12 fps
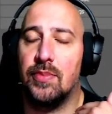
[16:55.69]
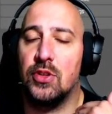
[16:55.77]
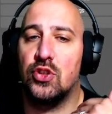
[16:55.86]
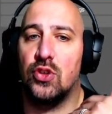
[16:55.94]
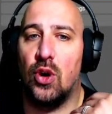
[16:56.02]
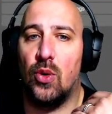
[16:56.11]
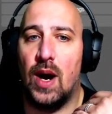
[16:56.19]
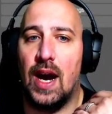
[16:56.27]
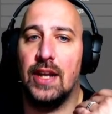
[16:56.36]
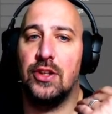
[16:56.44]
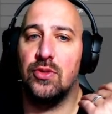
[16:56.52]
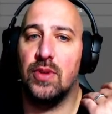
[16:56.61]
so I
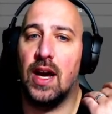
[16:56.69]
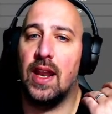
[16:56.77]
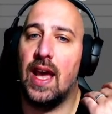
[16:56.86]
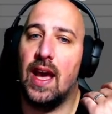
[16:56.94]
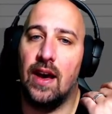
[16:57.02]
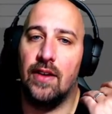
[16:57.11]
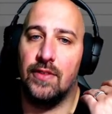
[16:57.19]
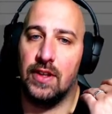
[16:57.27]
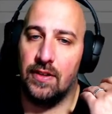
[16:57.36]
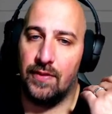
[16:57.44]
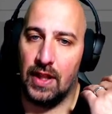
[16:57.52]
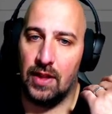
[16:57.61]
do not have an
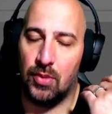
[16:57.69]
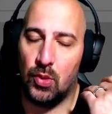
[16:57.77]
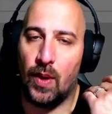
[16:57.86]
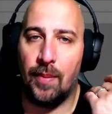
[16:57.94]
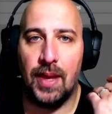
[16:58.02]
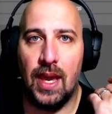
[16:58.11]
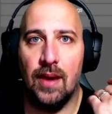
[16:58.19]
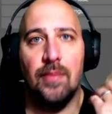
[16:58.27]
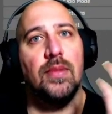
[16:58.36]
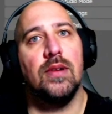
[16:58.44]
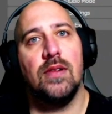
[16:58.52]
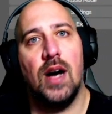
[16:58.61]
available webcam
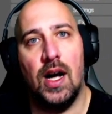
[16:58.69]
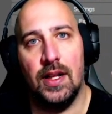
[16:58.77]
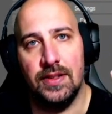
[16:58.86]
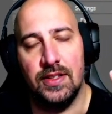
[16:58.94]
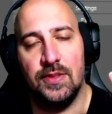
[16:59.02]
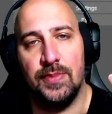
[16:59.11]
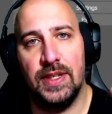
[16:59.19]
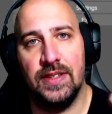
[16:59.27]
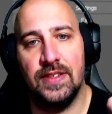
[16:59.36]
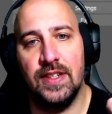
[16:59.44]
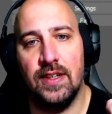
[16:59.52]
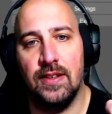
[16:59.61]
on this
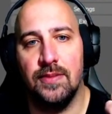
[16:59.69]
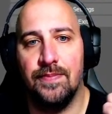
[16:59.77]
PC.